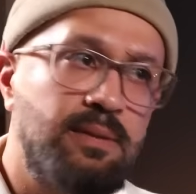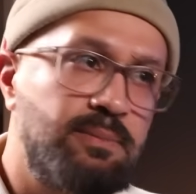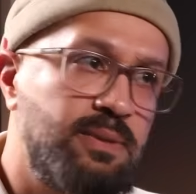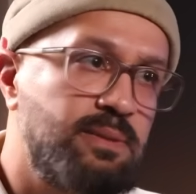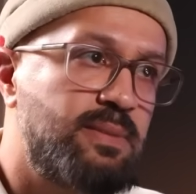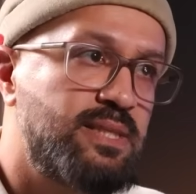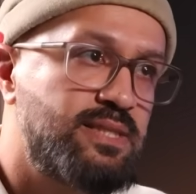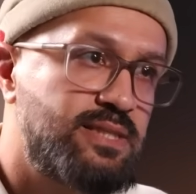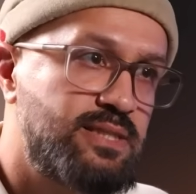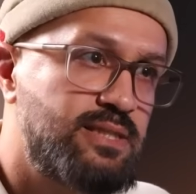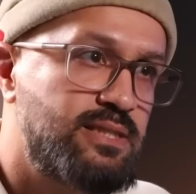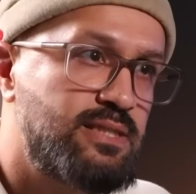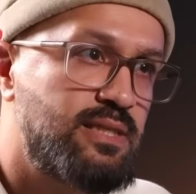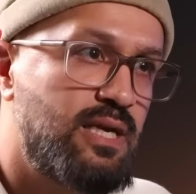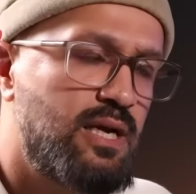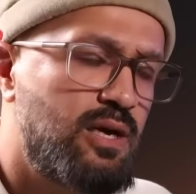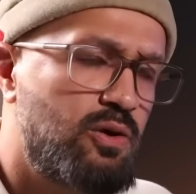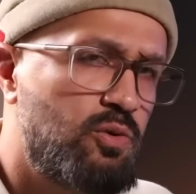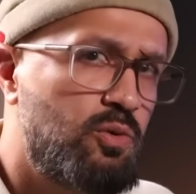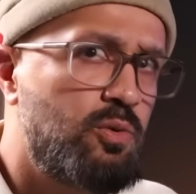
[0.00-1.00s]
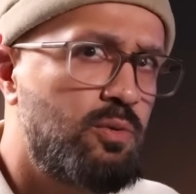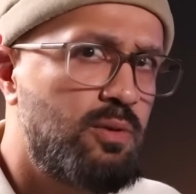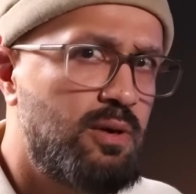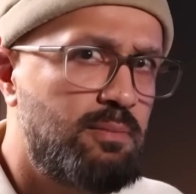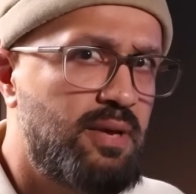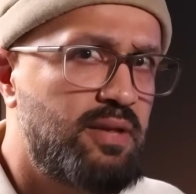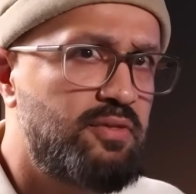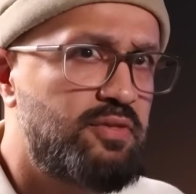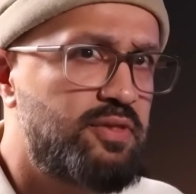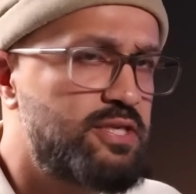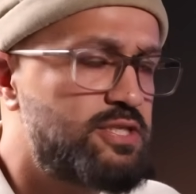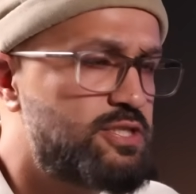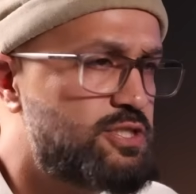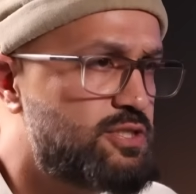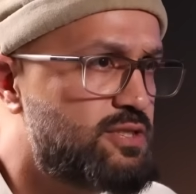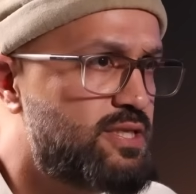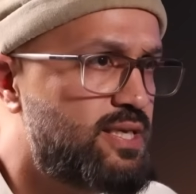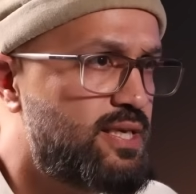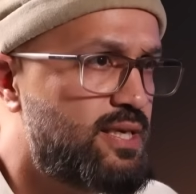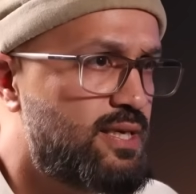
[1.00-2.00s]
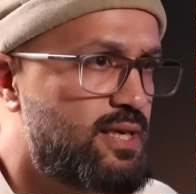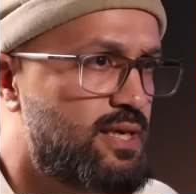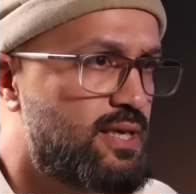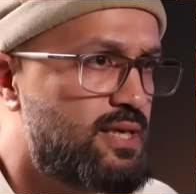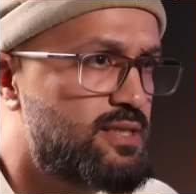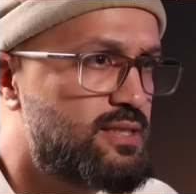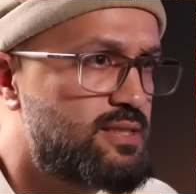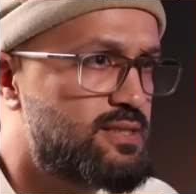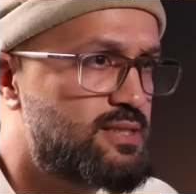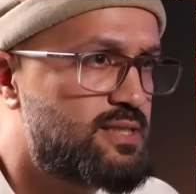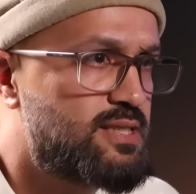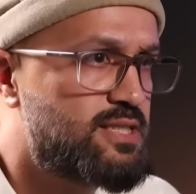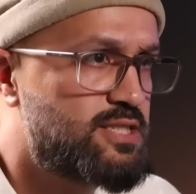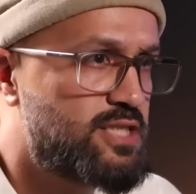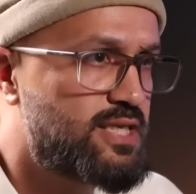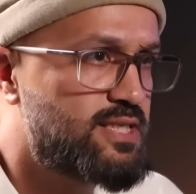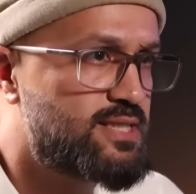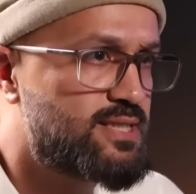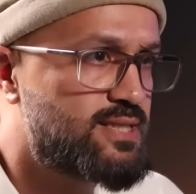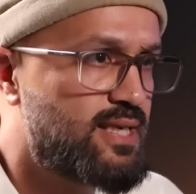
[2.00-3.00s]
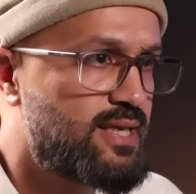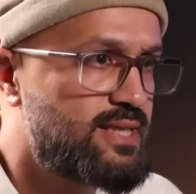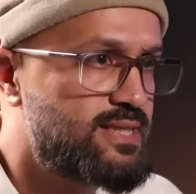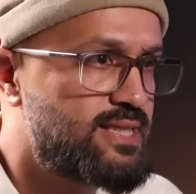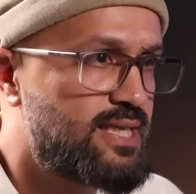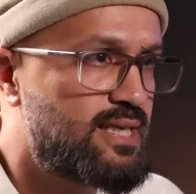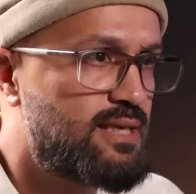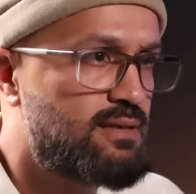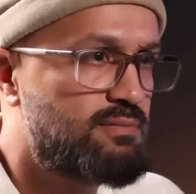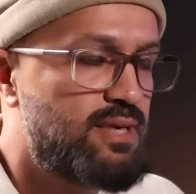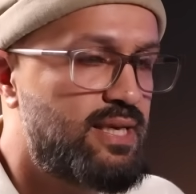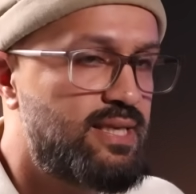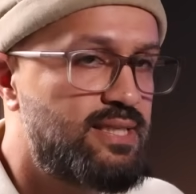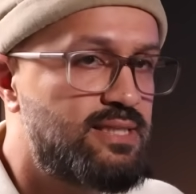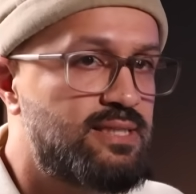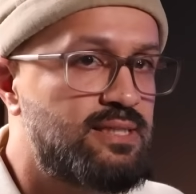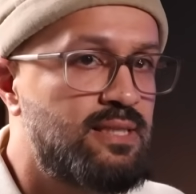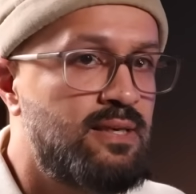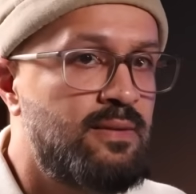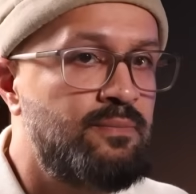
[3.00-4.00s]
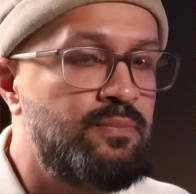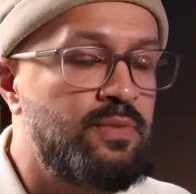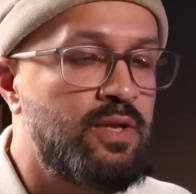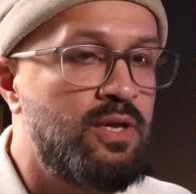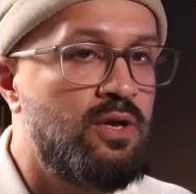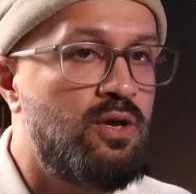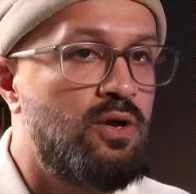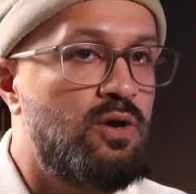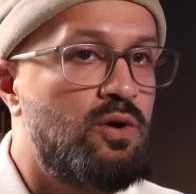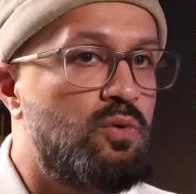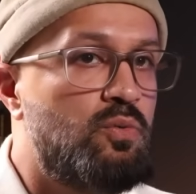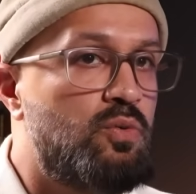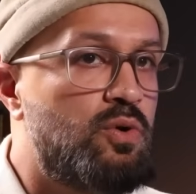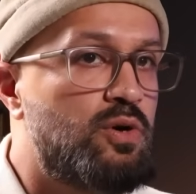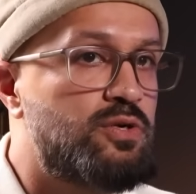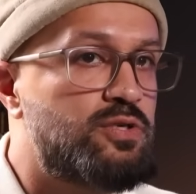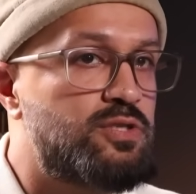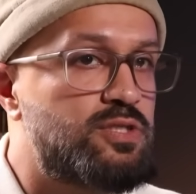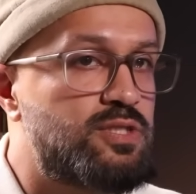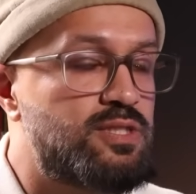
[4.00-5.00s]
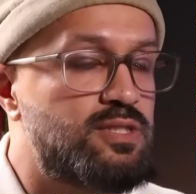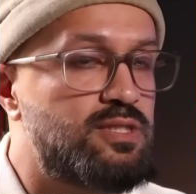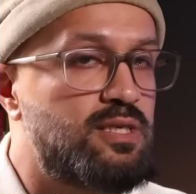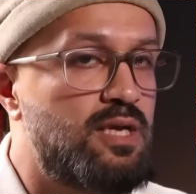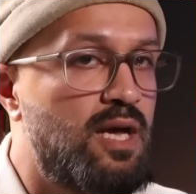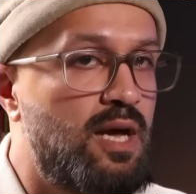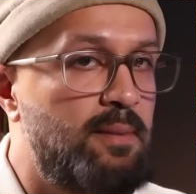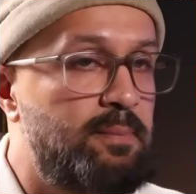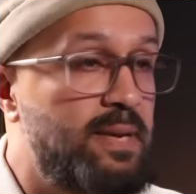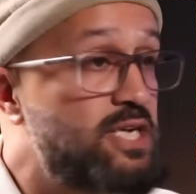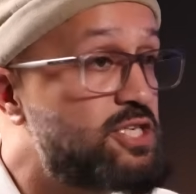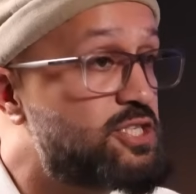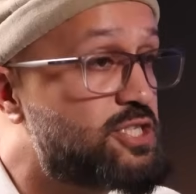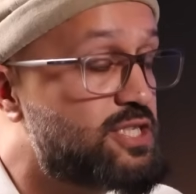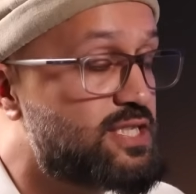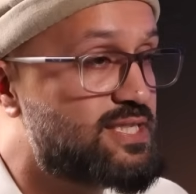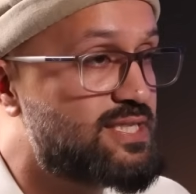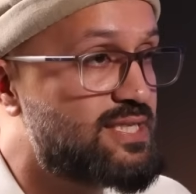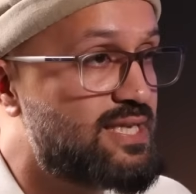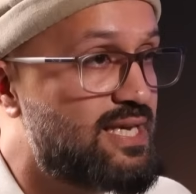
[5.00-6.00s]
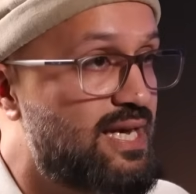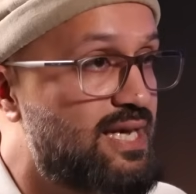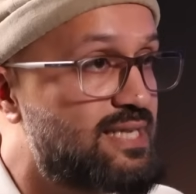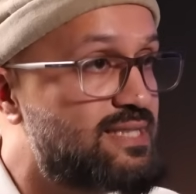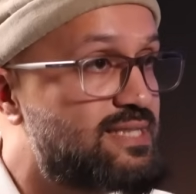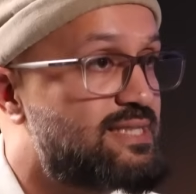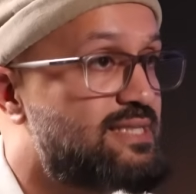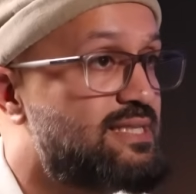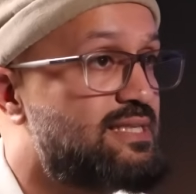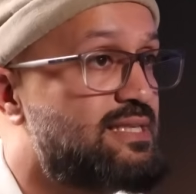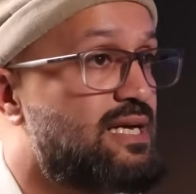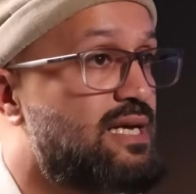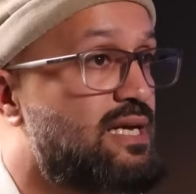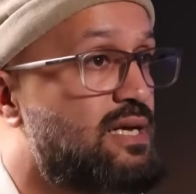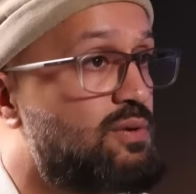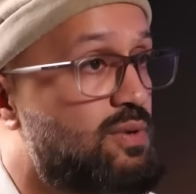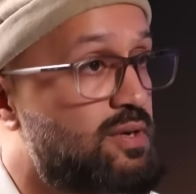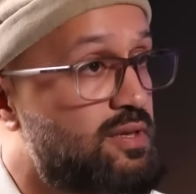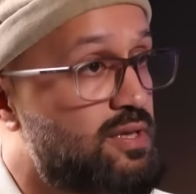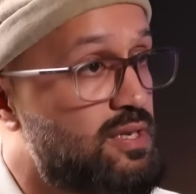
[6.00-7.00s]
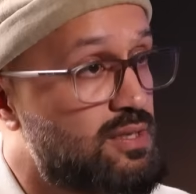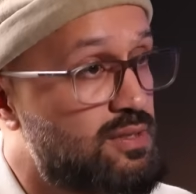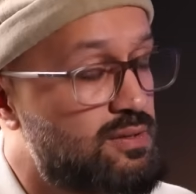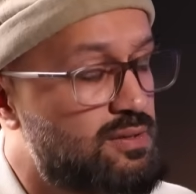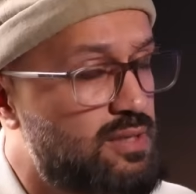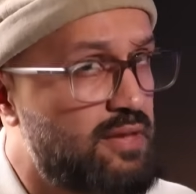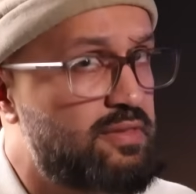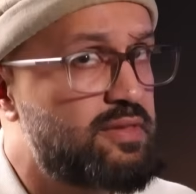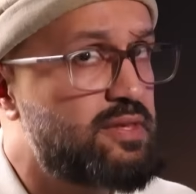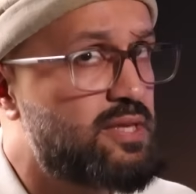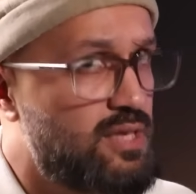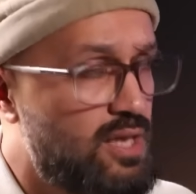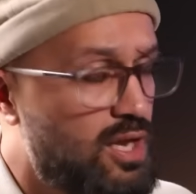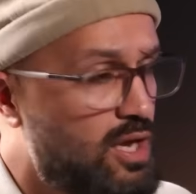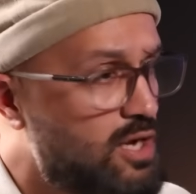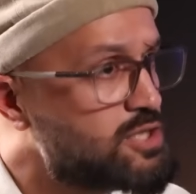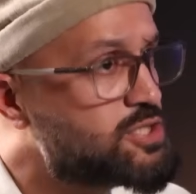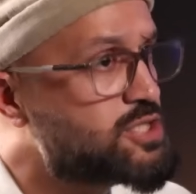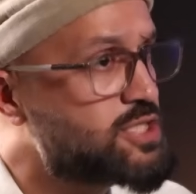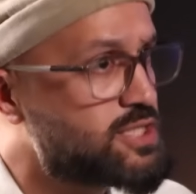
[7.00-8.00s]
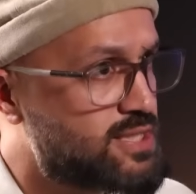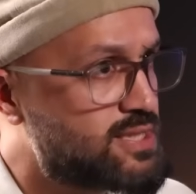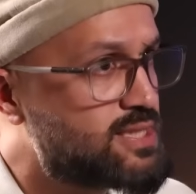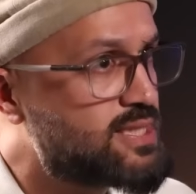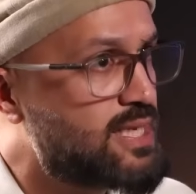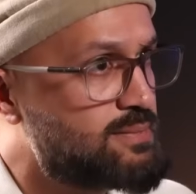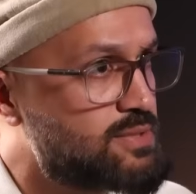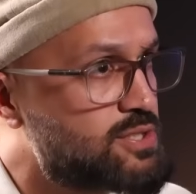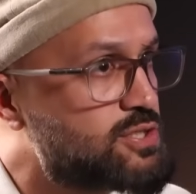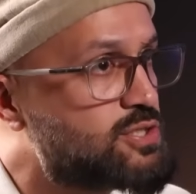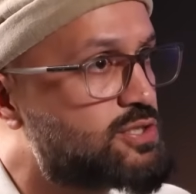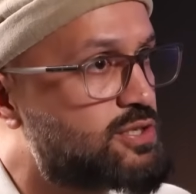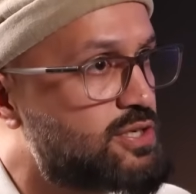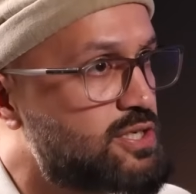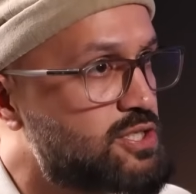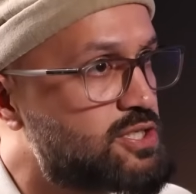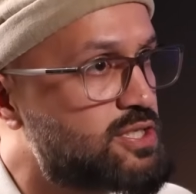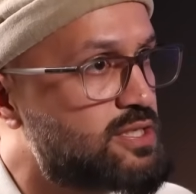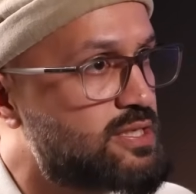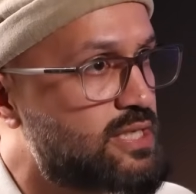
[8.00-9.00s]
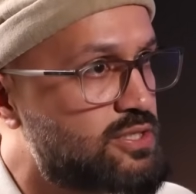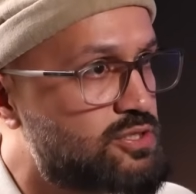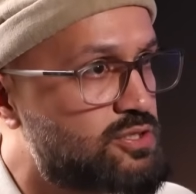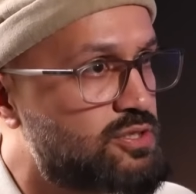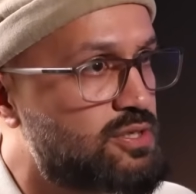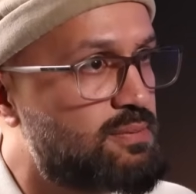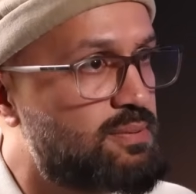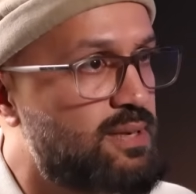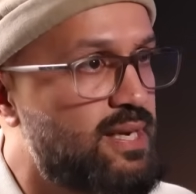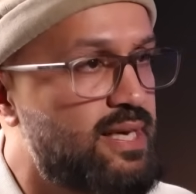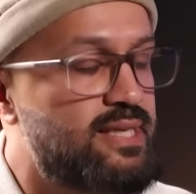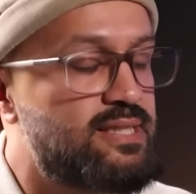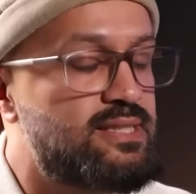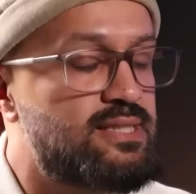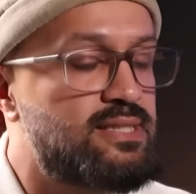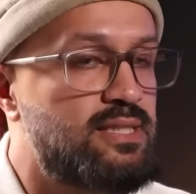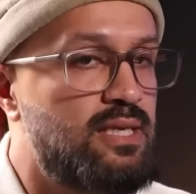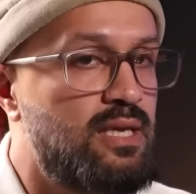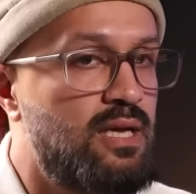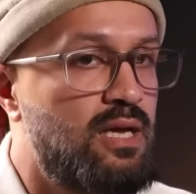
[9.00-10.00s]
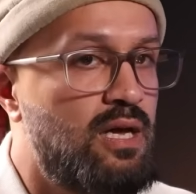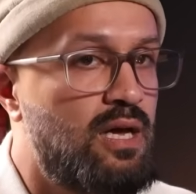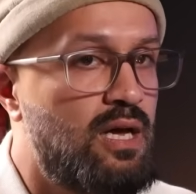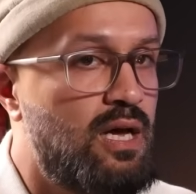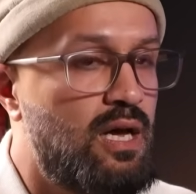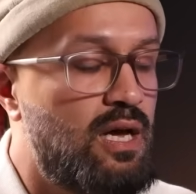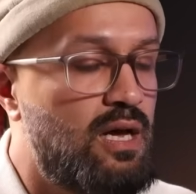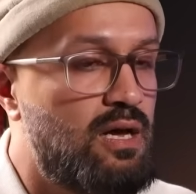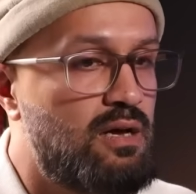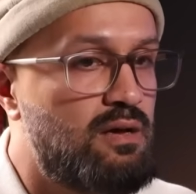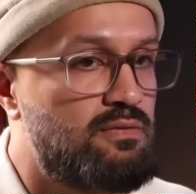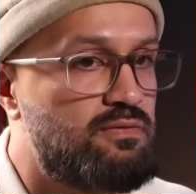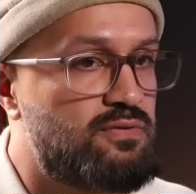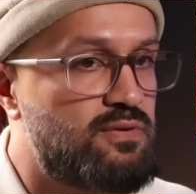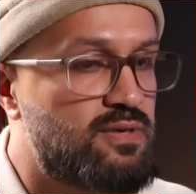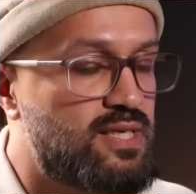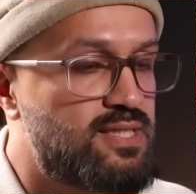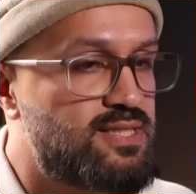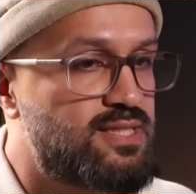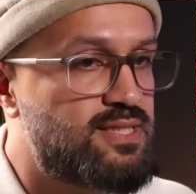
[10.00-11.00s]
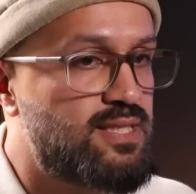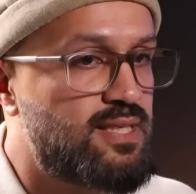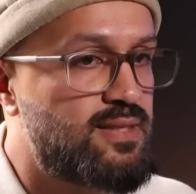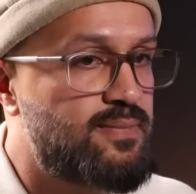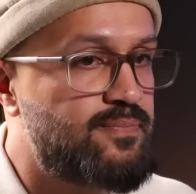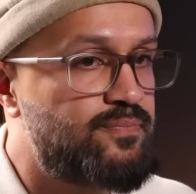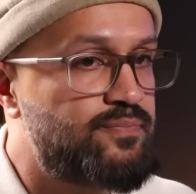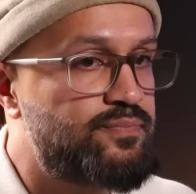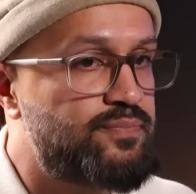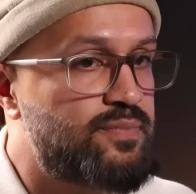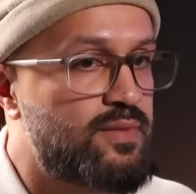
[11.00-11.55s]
a couple of months or a month into the genocide taking place, was pictured at one of I think the largest demonstration that took place for Gaza,